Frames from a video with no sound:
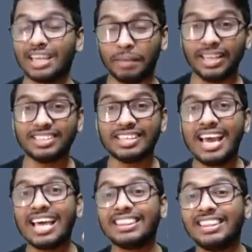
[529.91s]
That means
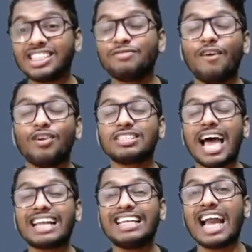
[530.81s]
this force is
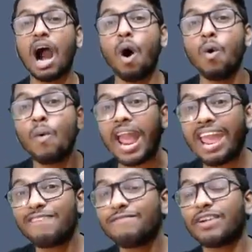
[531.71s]
acting
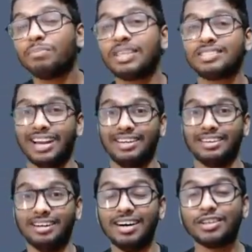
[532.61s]
away from the center.